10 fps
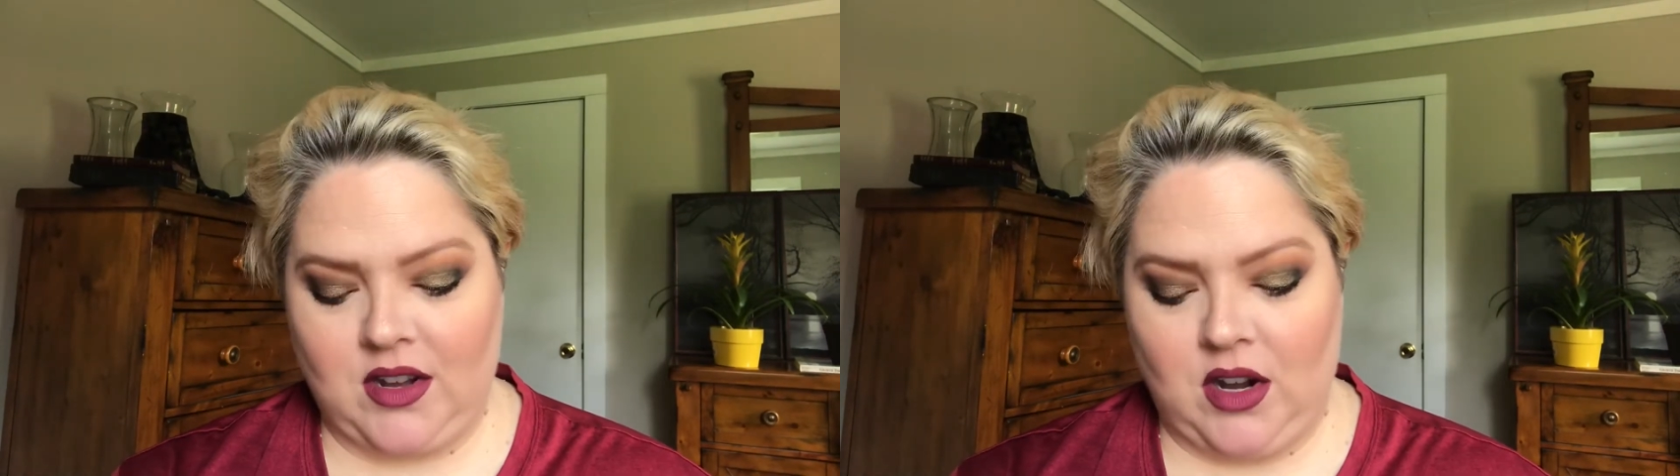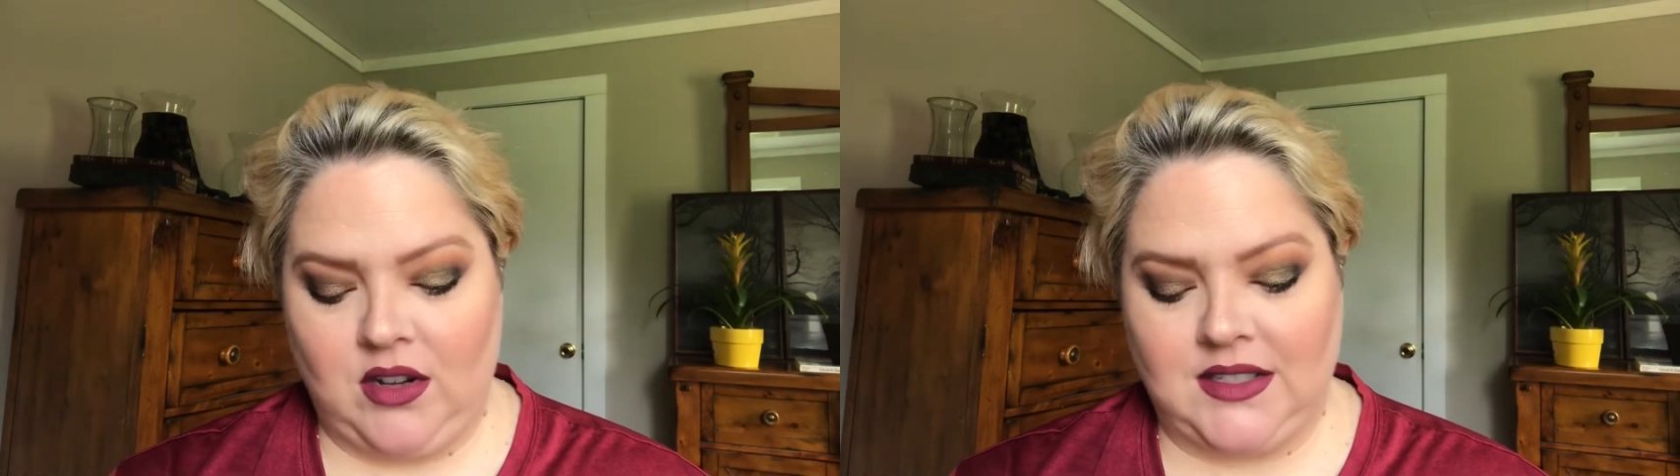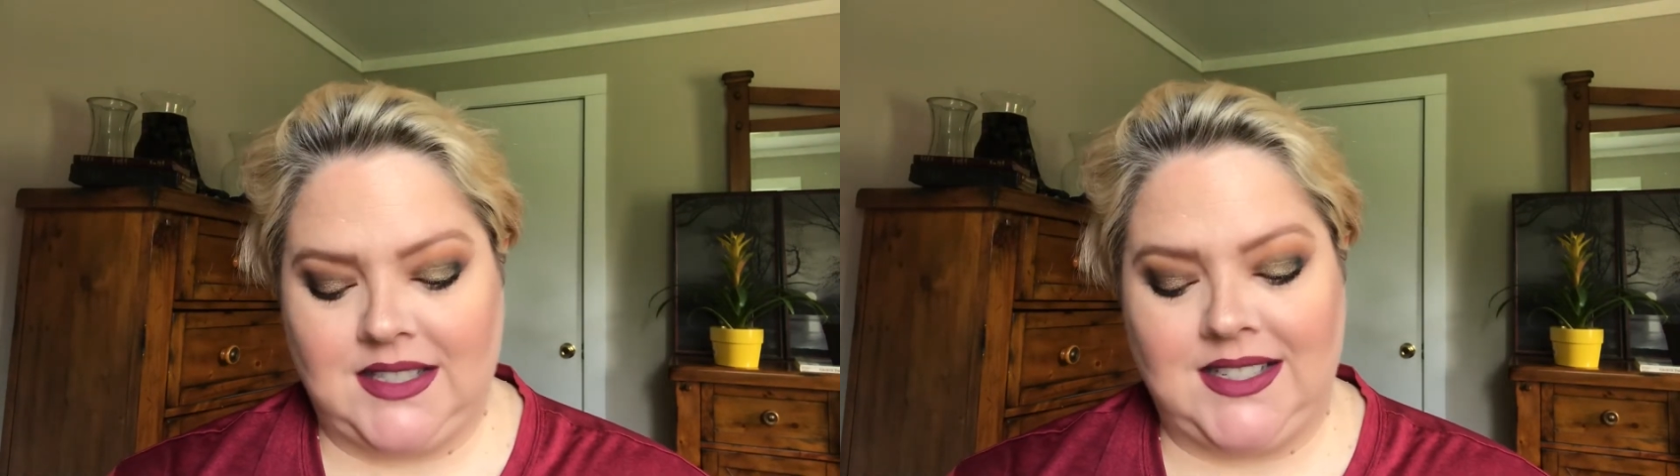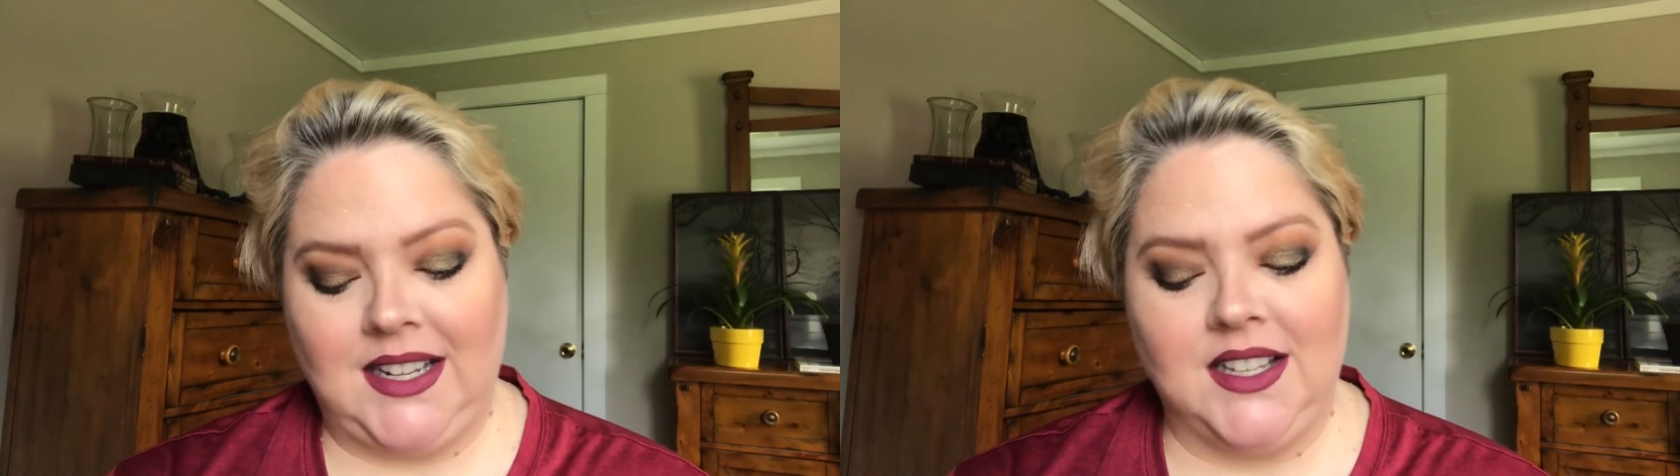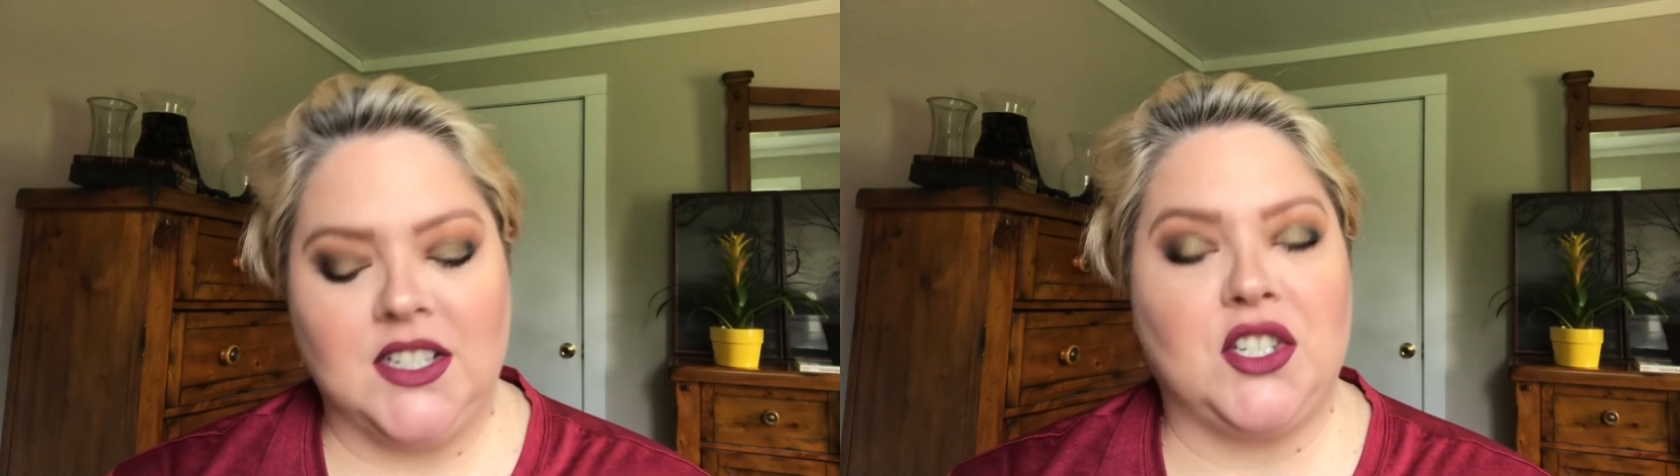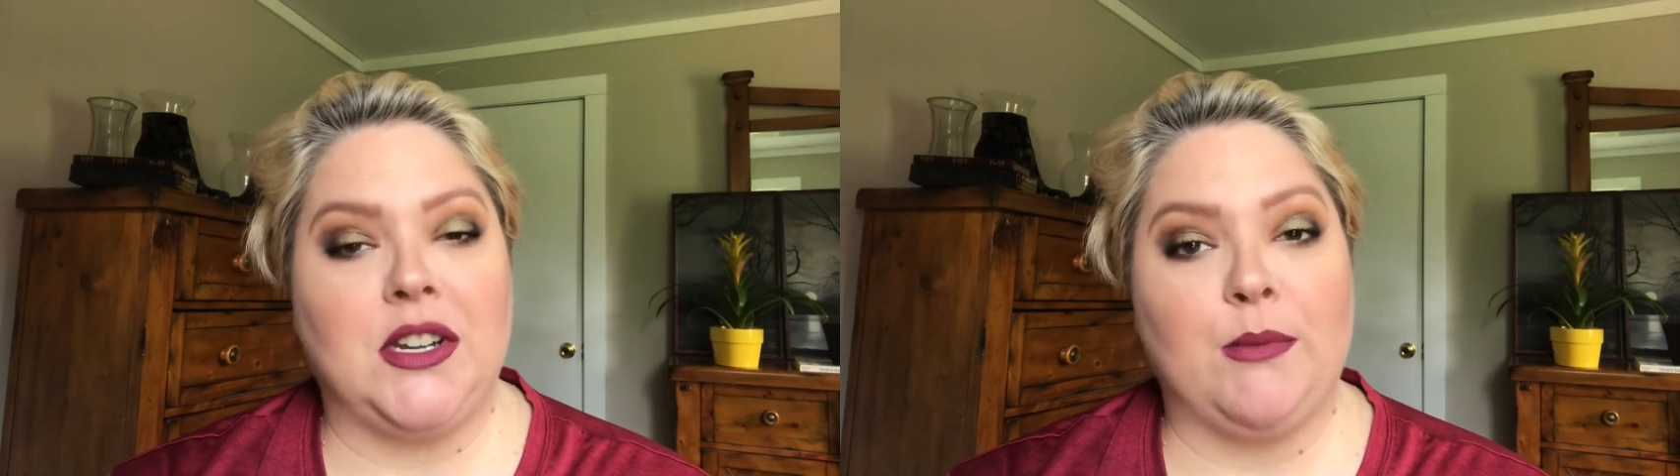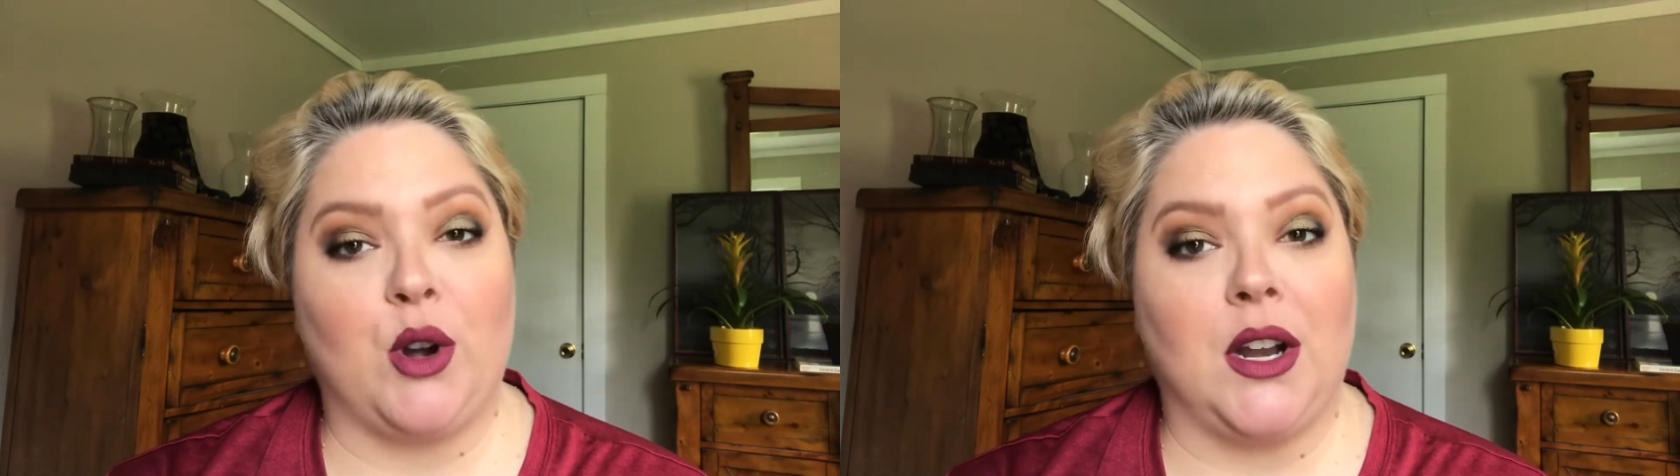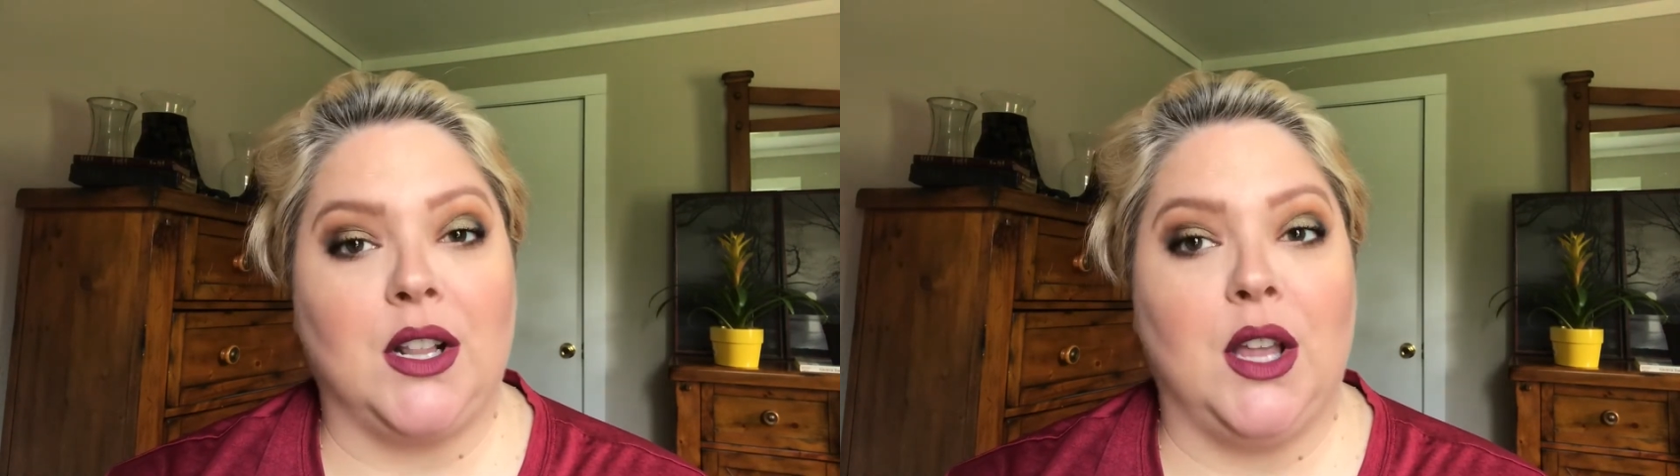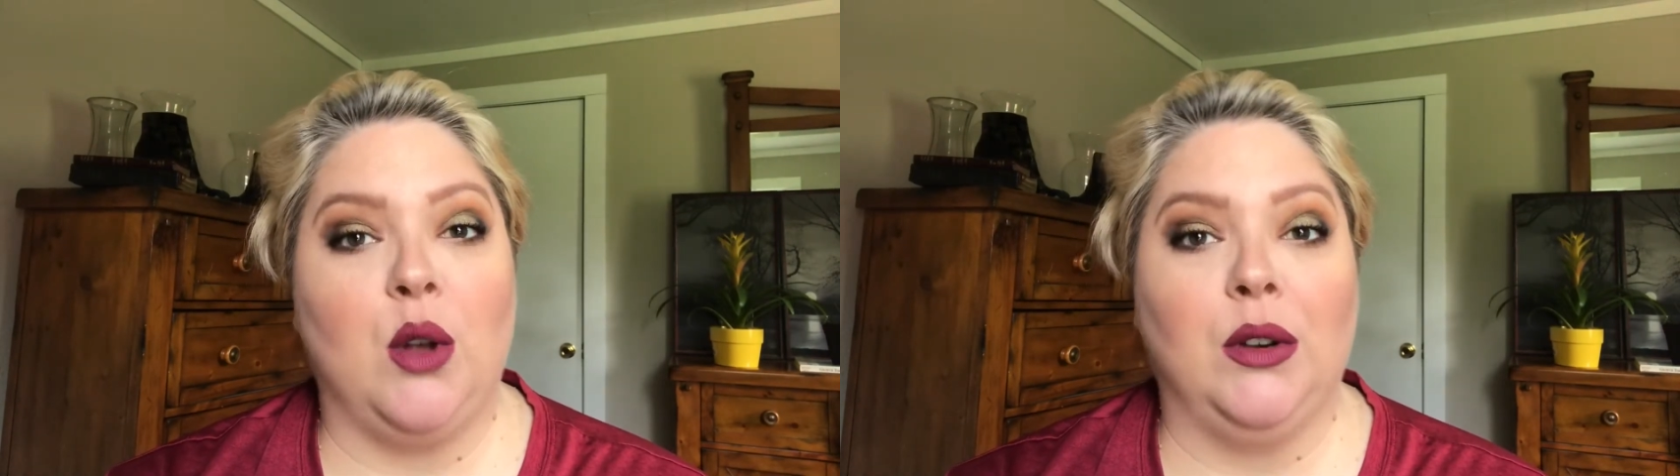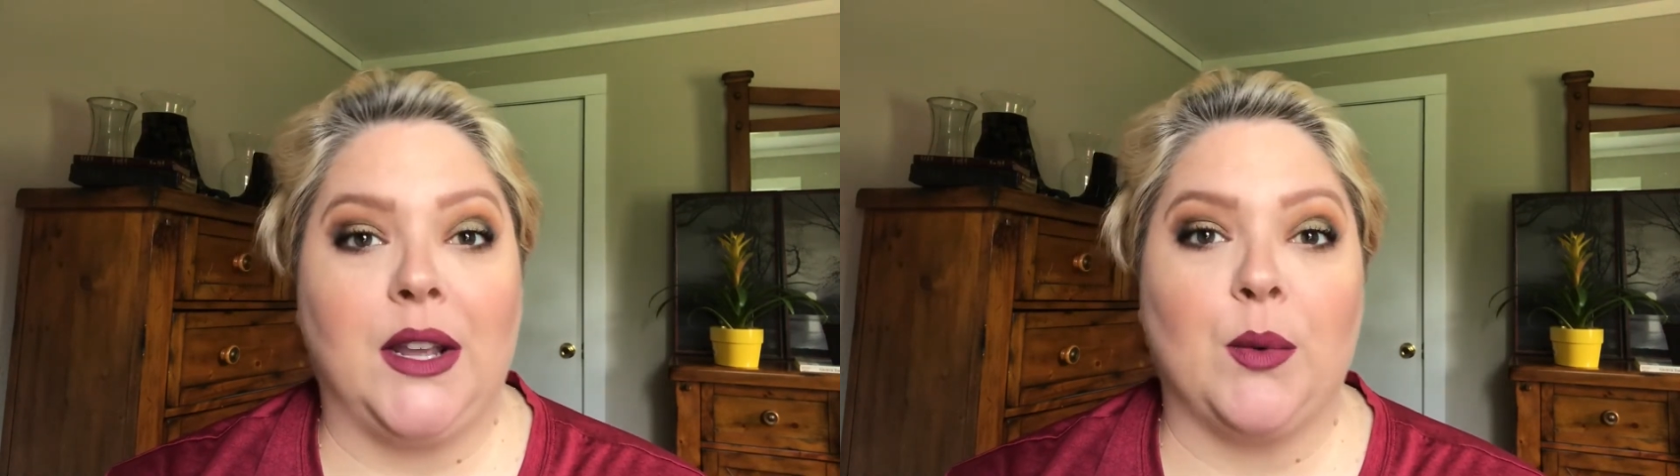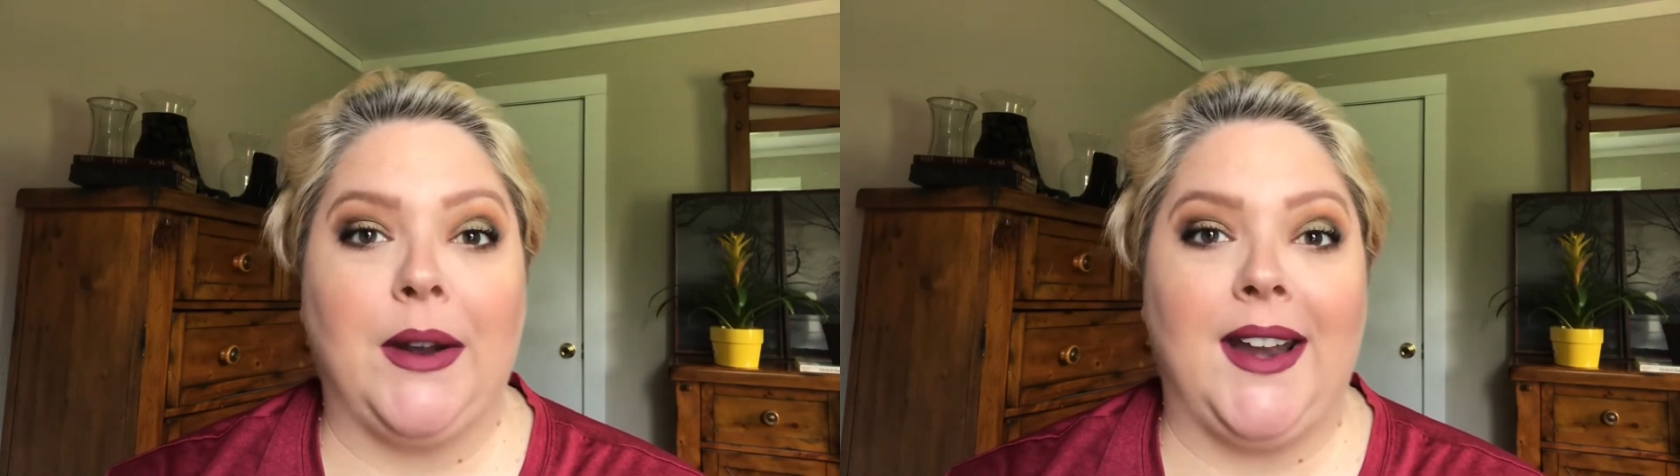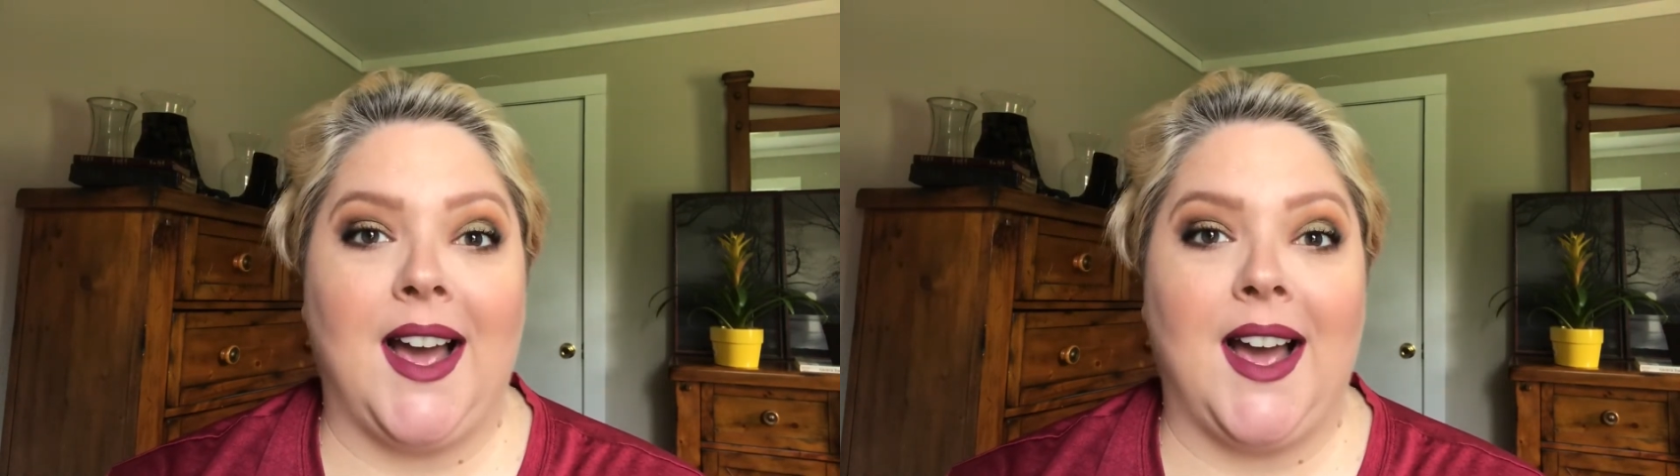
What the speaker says: called Stila Shimmer and Glow Liquid